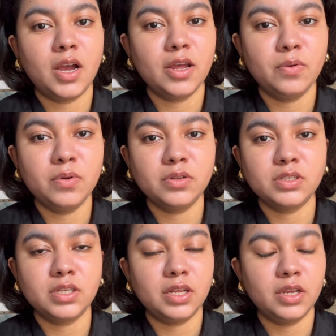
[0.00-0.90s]
I don't want to
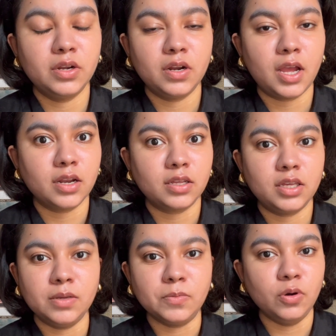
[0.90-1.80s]
sit here and
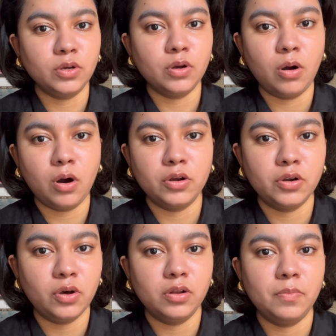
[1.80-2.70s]
keep going on and
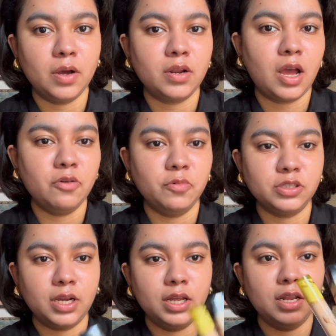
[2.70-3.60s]
on about how much
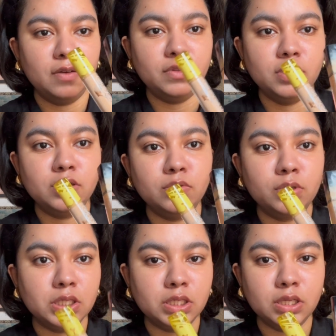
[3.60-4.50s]
I love these two
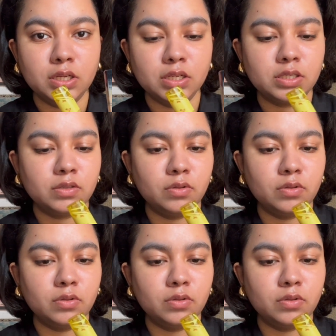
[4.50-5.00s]
concealers,